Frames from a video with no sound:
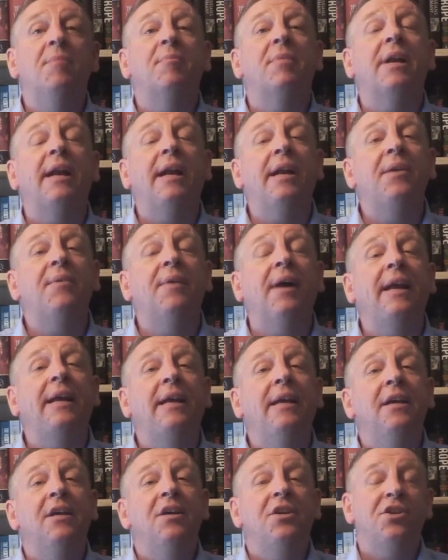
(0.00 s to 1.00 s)
But
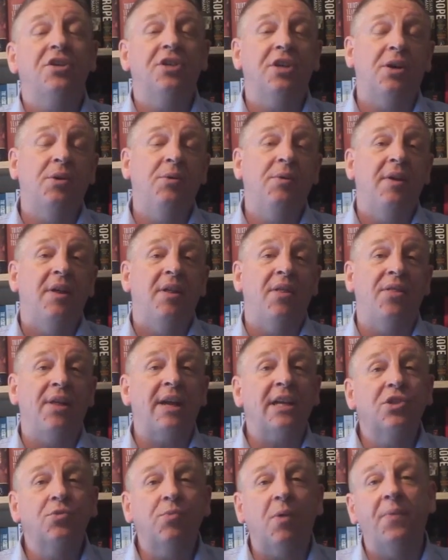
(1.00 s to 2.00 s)
anyway, so
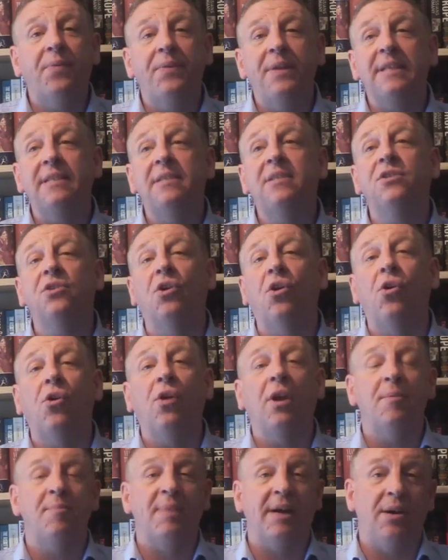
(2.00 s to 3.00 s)
that's what this is
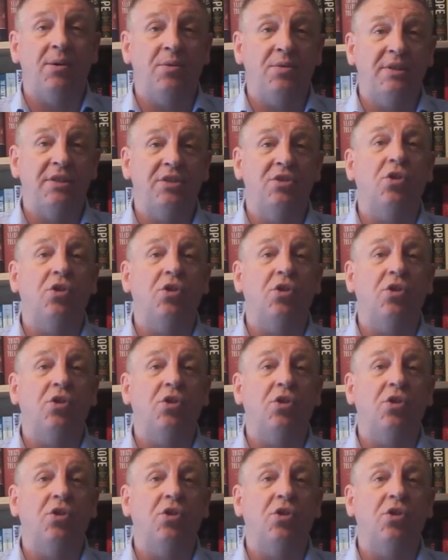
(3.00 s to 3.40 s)
all about.